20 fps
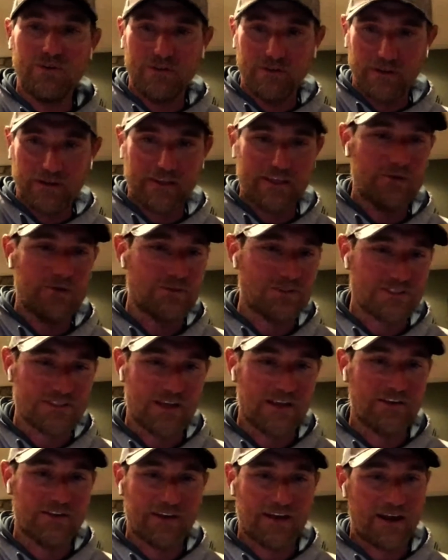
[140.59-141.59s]
Like he was saying,
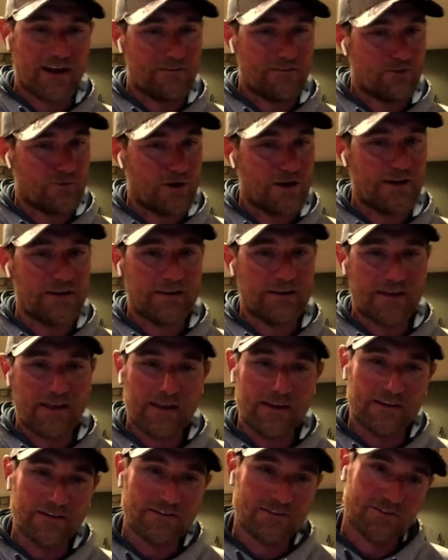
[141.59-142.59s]
you got to have the right
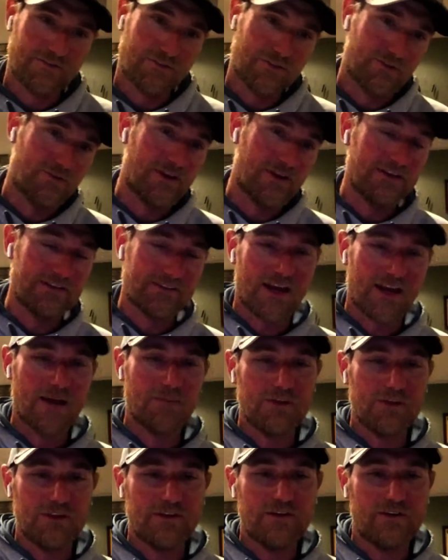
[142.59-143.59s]
cadence for the right time of
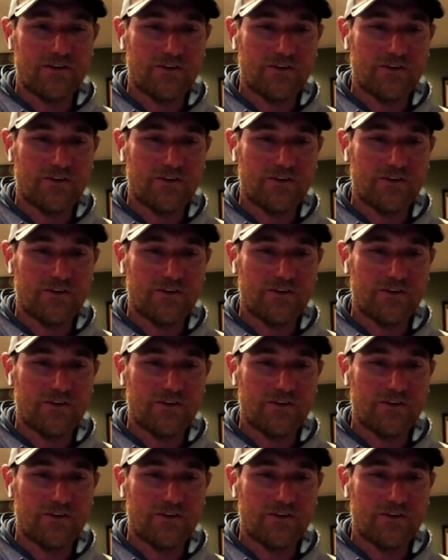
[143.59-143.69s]
year.